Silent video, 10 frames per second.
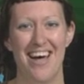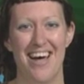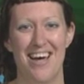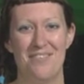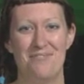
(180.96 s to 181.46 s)

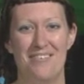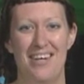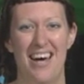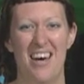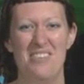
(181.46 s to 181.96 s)

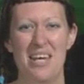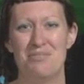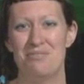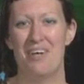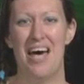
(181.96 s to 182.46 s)
I've
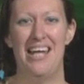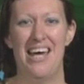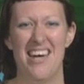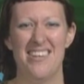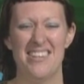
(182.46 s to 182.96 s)
named her
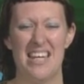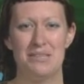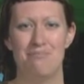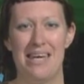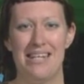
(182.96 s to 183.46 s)
Violet. I think
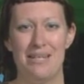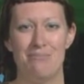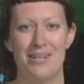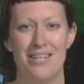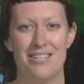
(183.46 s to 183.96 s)
that's mainly
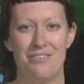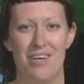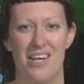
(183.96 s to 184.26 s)
because of